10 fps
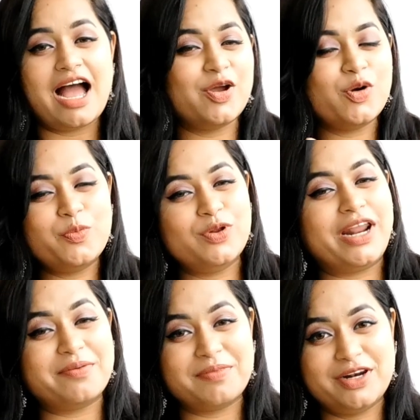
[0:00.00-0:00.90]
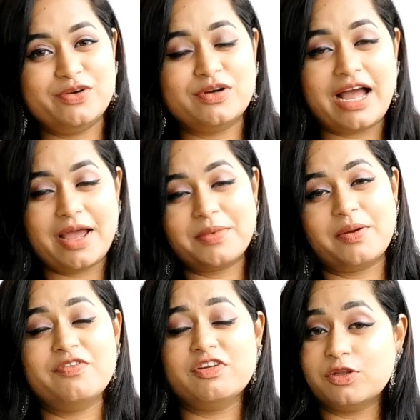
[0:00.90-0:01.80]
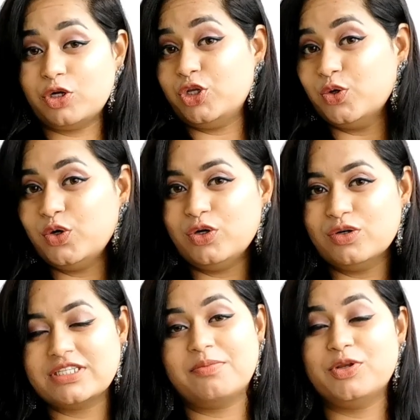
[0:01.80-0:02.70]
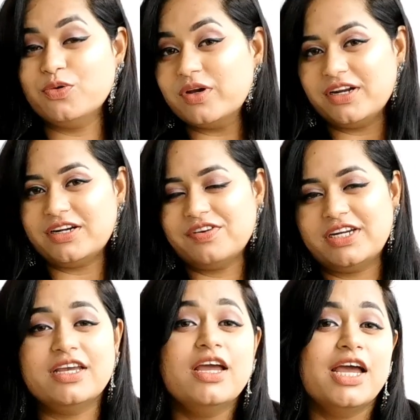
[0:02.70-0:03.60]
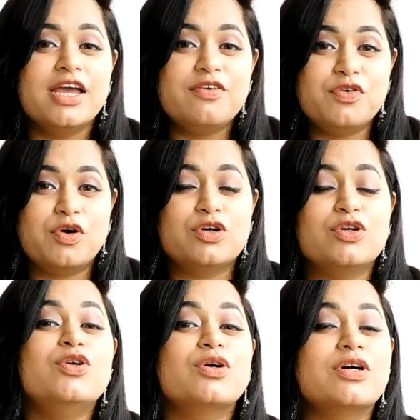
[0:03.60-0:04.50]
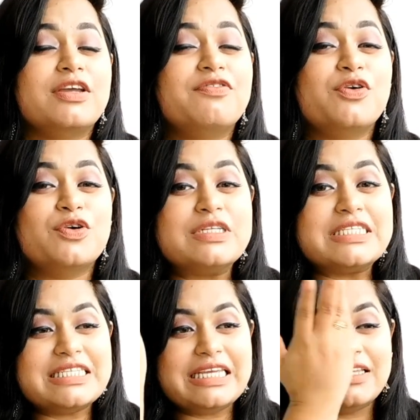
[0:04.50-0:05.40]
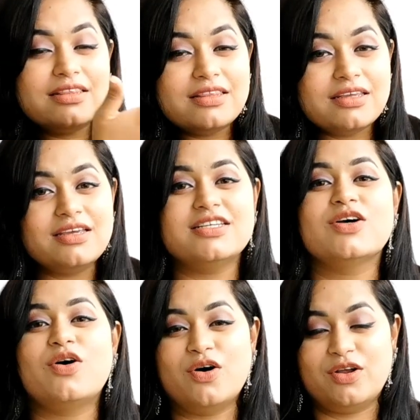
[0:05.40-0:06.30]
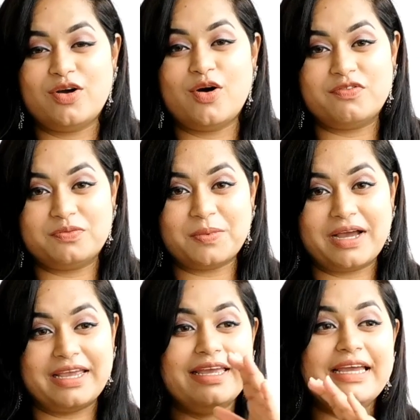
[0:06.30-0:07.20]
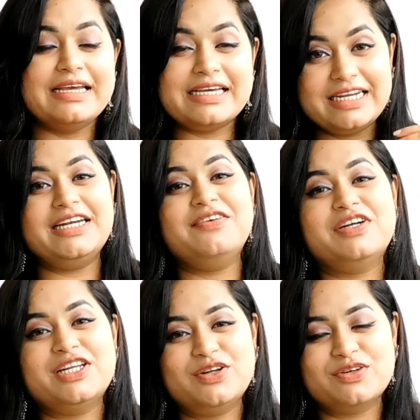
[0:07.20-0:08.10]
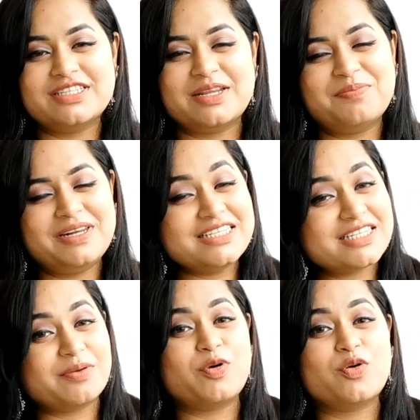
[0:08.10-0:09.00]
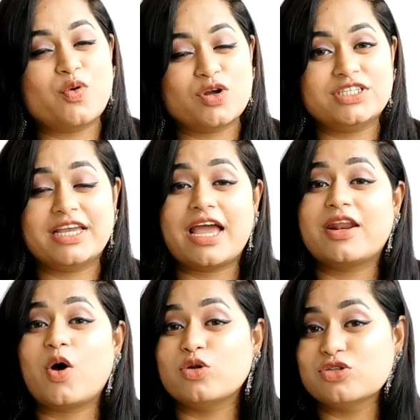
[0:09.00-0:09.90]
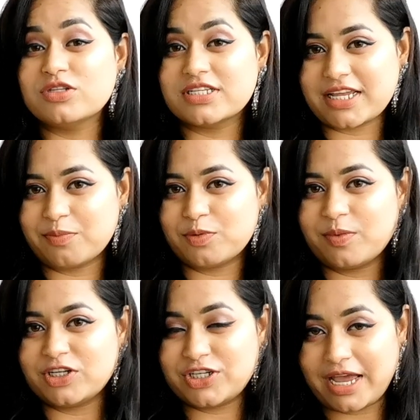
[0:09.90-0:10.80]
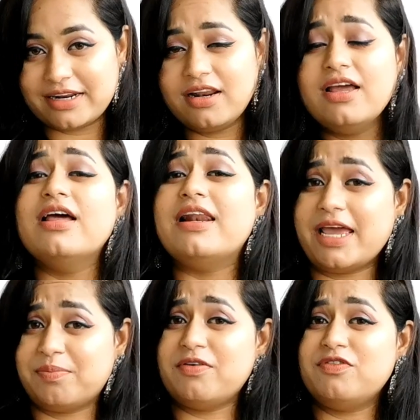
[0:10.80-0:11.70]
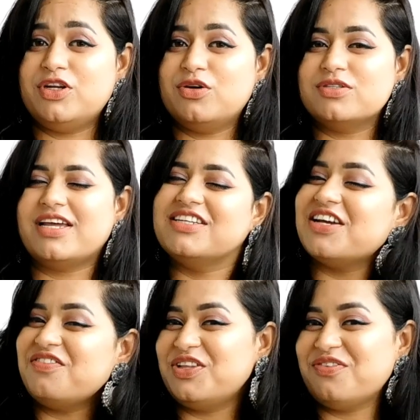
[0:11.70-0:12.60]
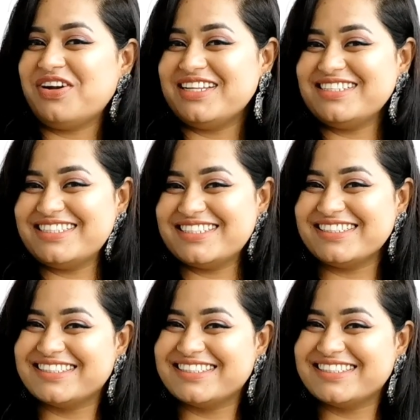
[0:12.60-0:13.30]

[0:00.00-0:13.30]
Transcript: I hope you like my look. I'm coming with the new looks and new creativity. If you want to see these all of my creativity looks, then please keep on watching, and also subscribe to my channel, like my videos, and share with your friends.